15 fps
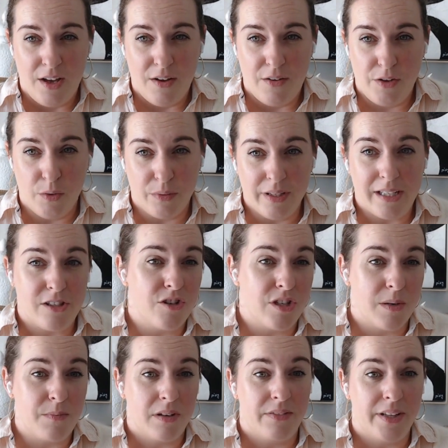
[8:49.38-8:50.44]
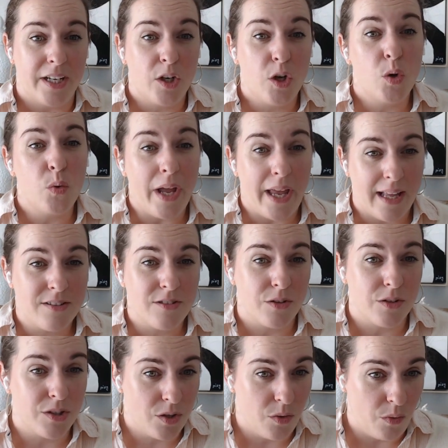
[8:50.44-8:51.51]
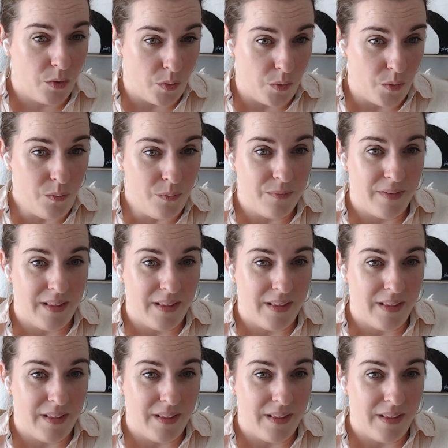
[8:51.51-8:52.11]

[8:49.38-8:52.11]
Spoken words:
your relationship of, like, who answers to who.